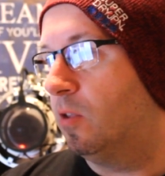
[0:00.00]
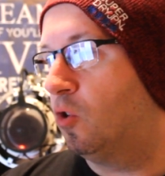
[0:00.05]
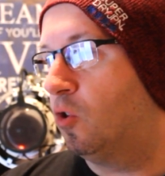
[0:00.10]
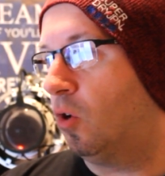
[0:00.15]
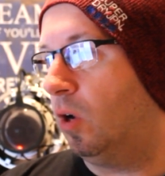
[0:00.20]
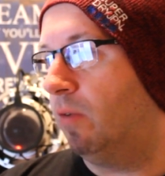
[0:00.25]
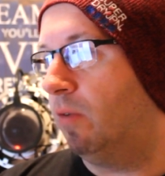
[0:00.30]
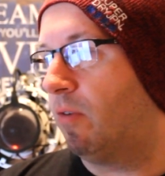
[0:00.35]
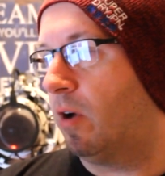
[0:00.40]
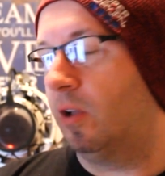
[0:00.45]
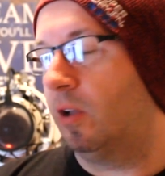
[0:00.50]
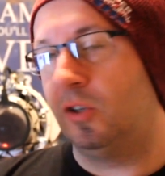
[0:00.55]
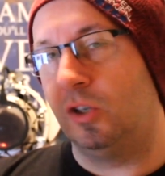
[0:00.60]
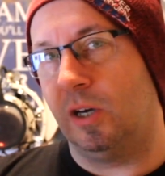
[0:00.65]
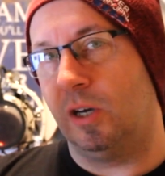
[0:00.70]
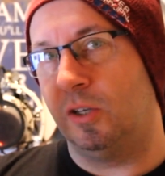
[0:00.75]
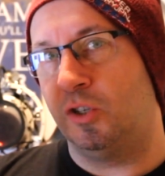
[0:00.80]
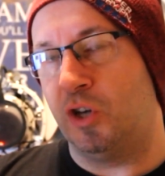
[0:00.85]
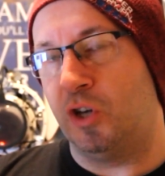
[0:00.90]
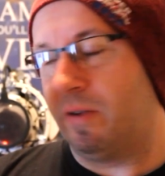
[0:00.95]
Jolly
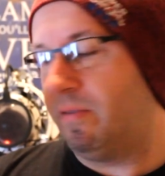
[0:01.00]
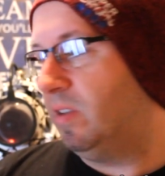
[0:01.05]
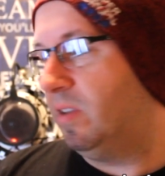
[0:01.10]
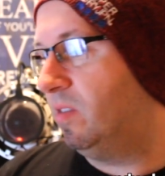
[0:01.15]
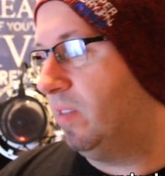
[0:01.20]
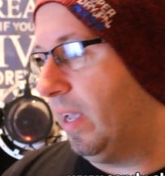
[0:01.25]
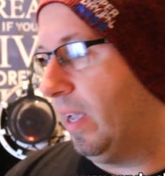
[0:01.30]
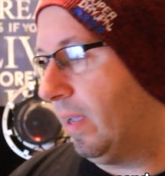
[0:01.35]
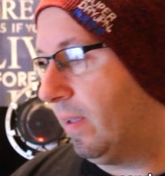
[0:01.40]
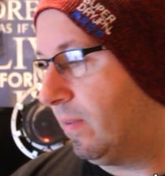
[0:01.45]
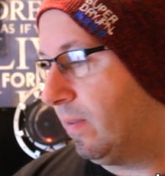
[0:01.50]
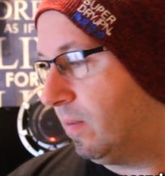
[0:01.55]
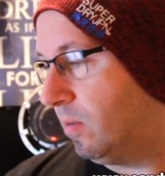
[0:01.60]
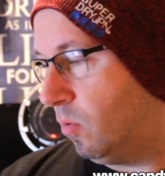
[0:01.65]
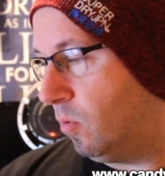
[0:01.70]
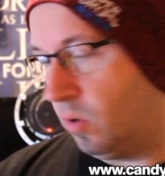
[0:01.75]
Rancher cherry sticks,